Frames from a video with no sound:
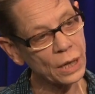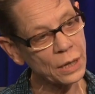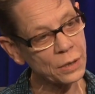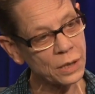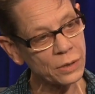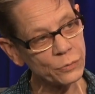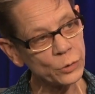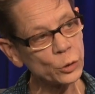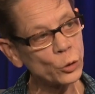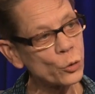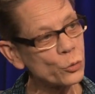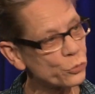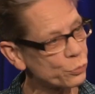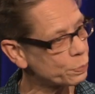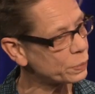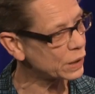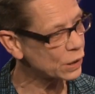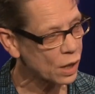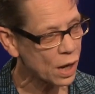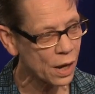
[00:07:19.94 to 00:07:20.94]
even goes
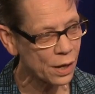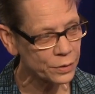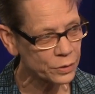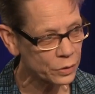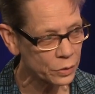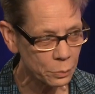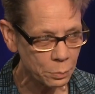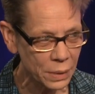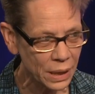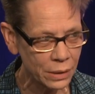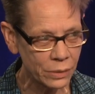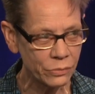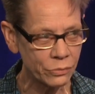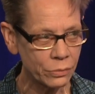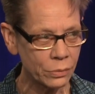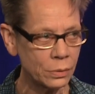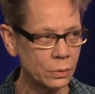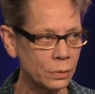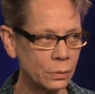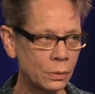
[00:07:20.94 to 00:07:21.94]
beyond the
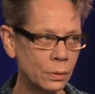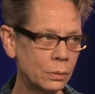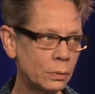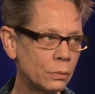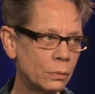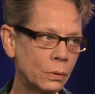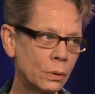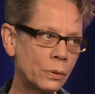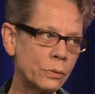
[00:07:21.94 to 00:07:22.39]
medicine and the